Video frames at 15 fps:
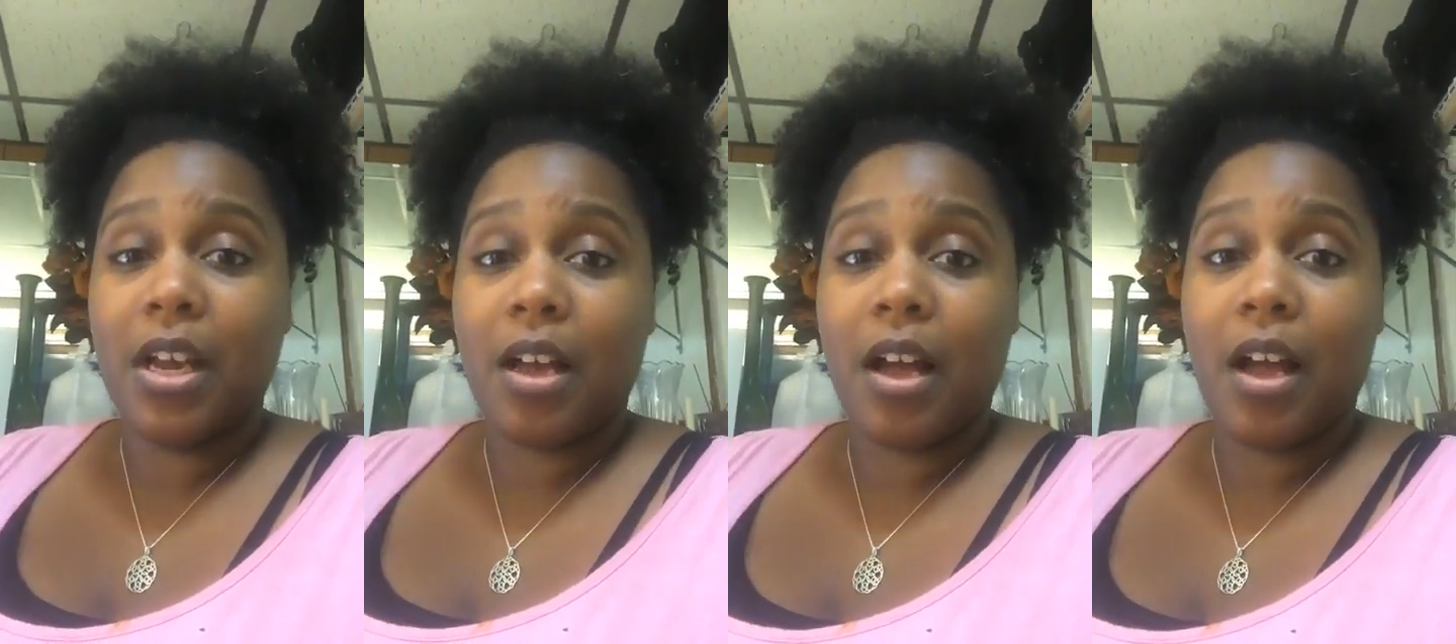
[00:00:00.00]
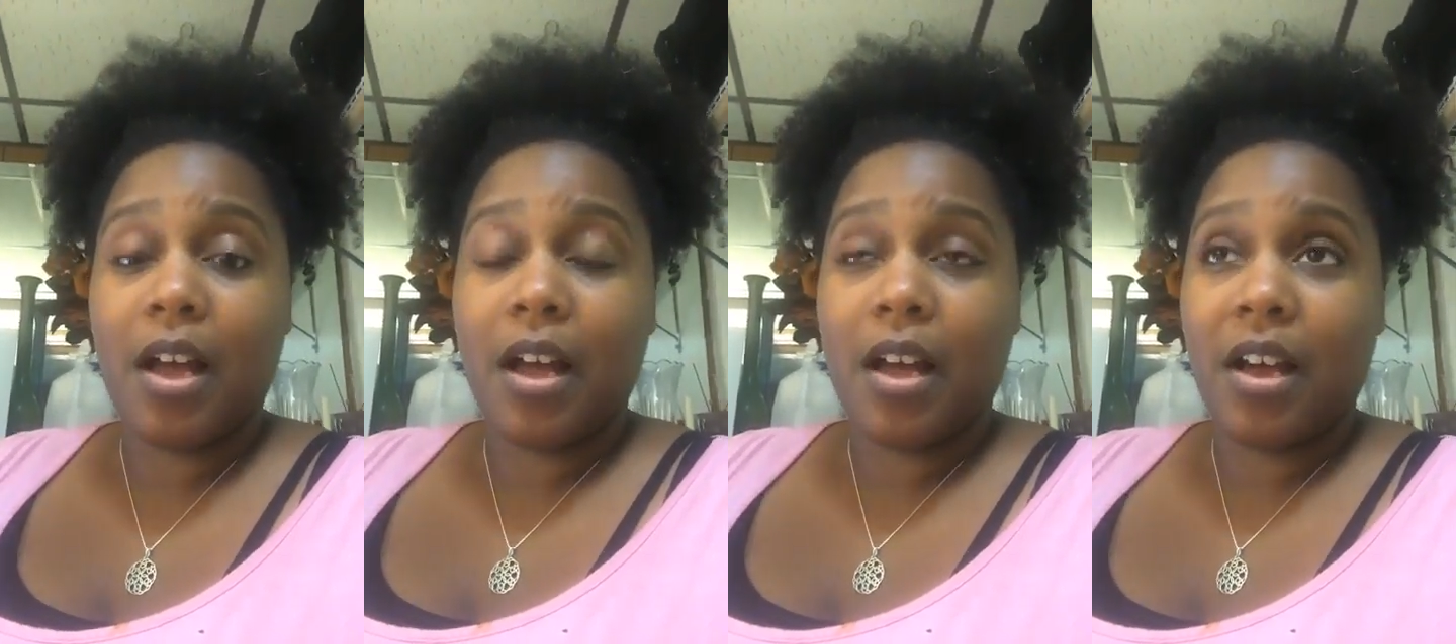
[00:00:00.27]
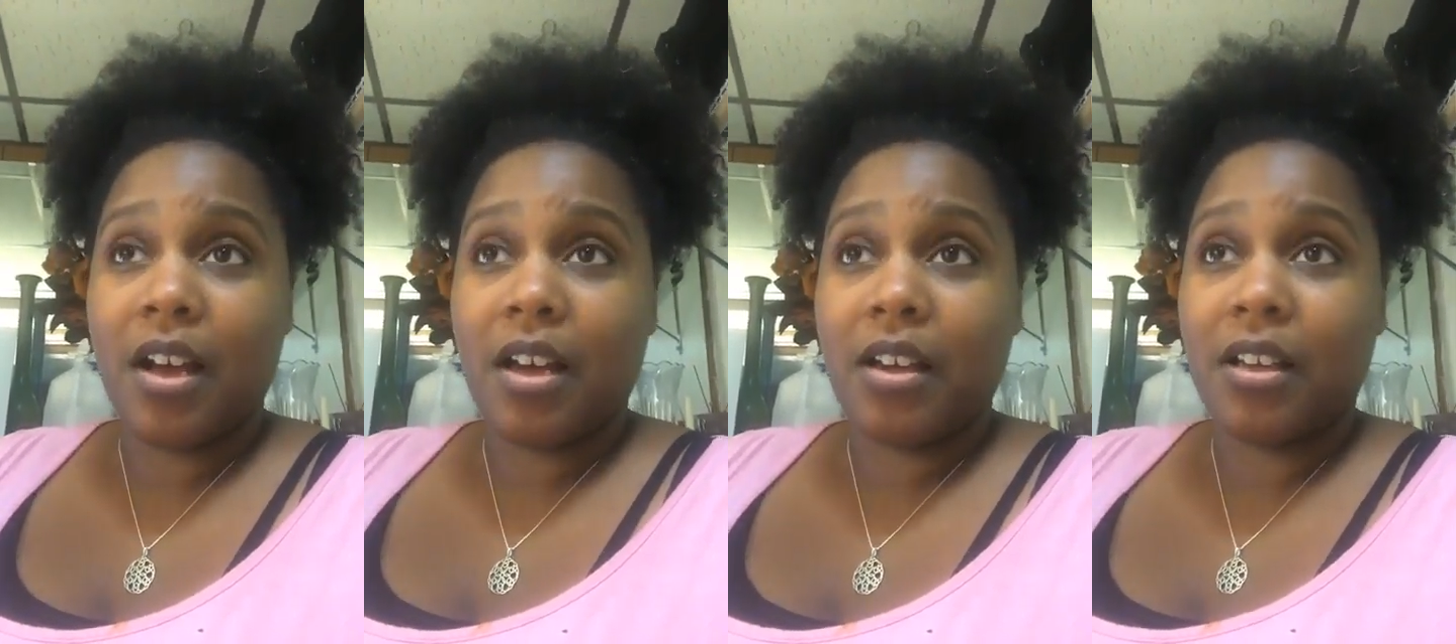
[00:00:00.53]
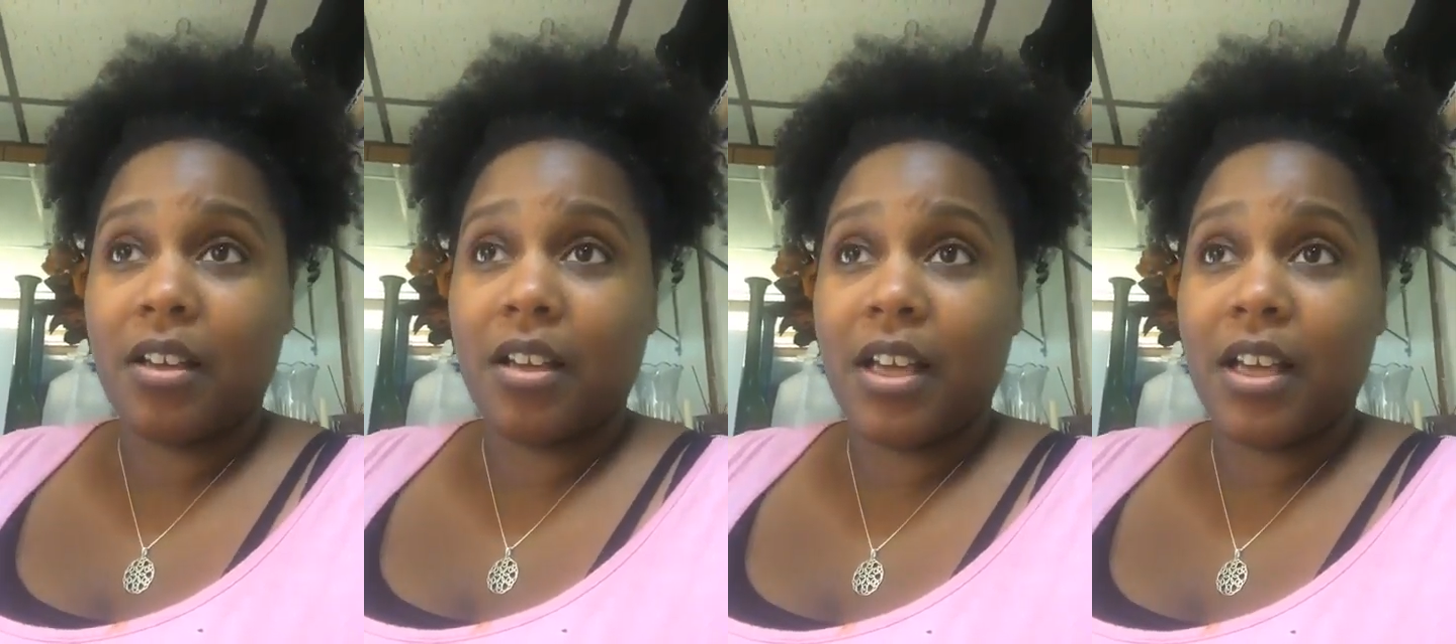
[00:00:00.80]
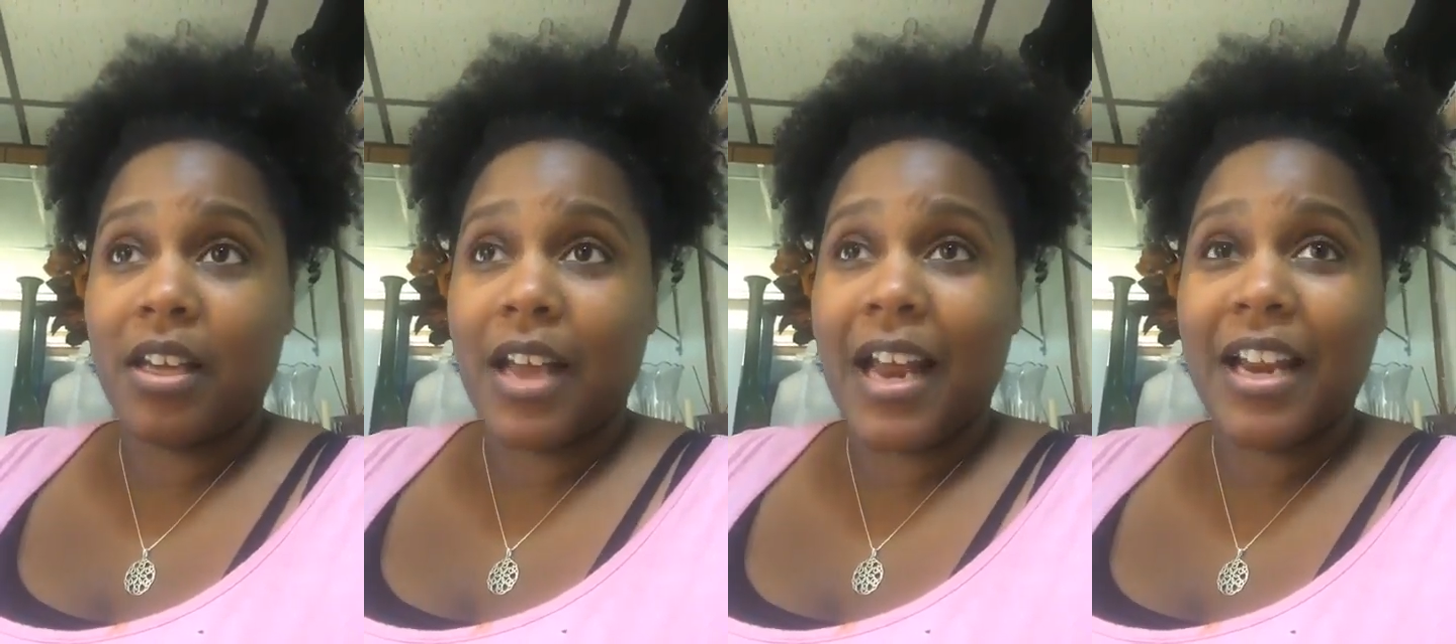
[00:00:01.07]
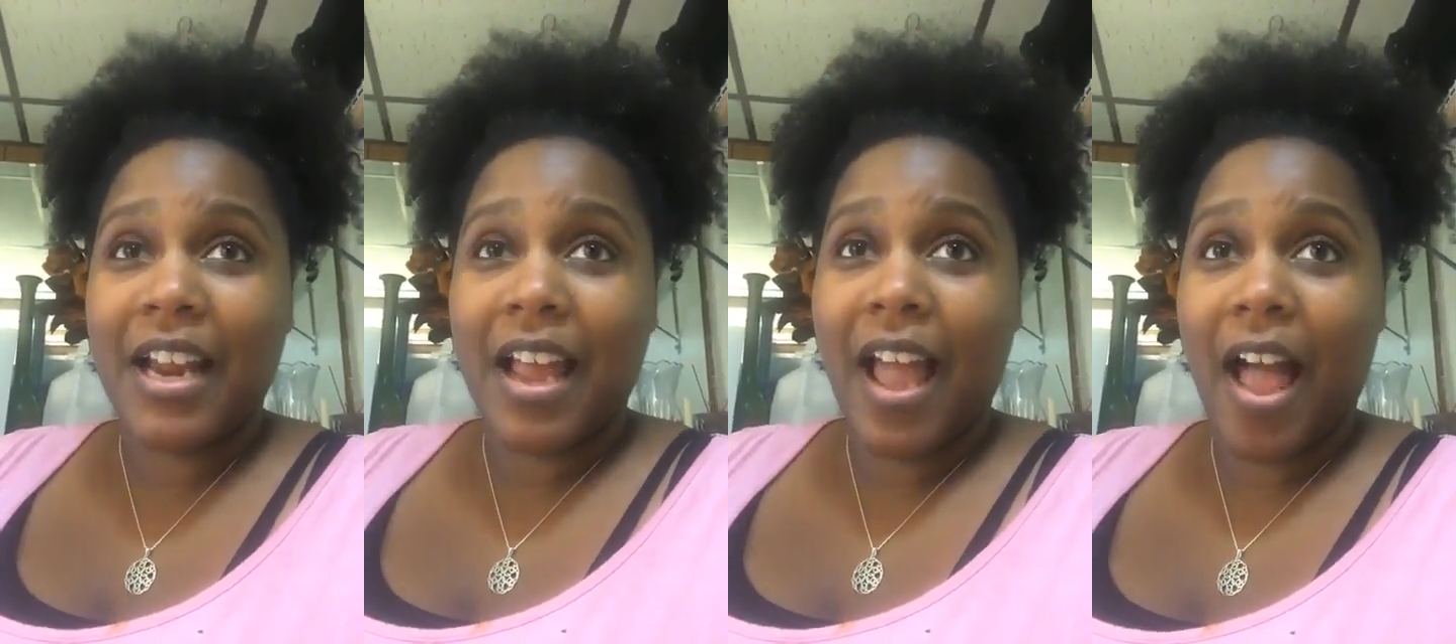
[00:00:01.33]
and I
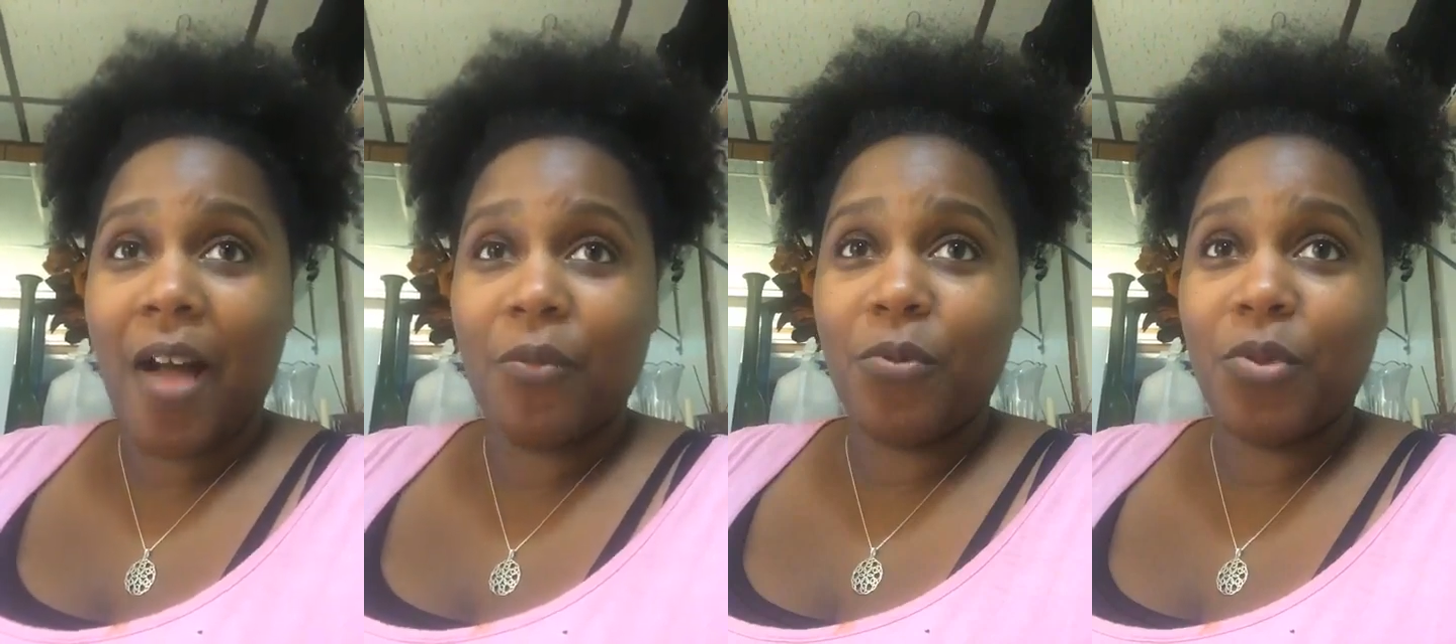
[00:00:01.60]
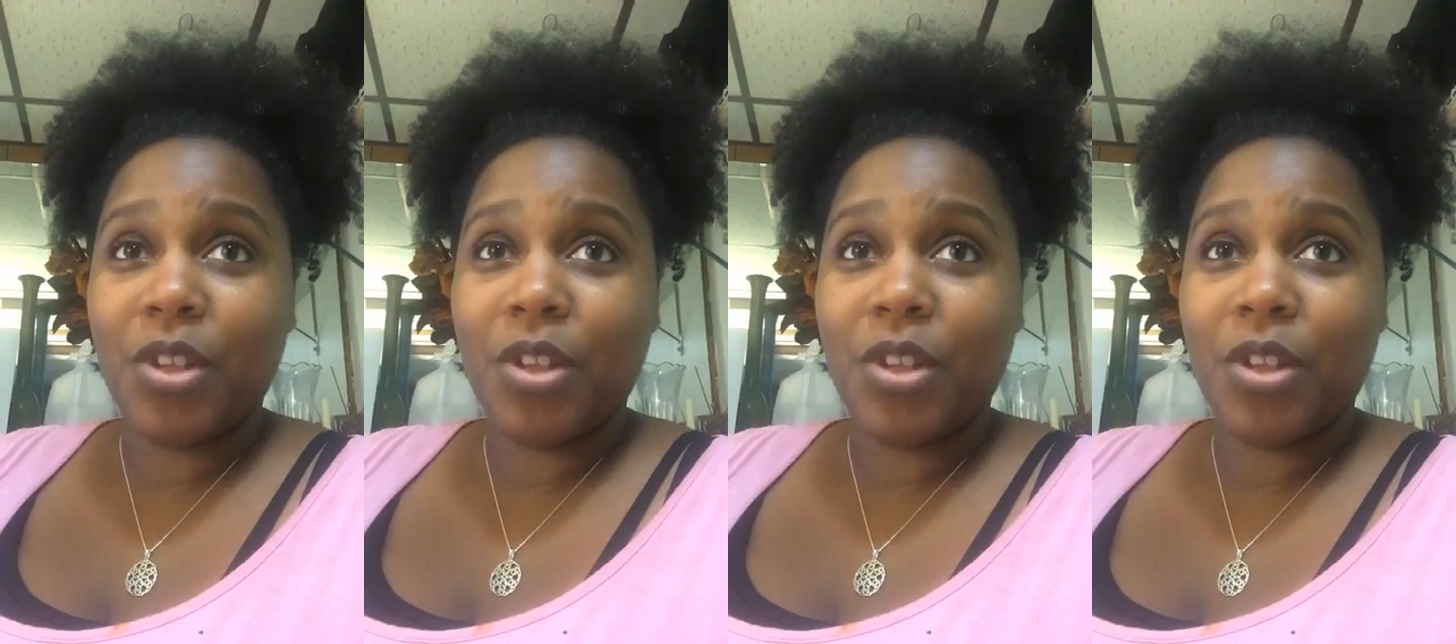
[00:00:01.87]
didn't have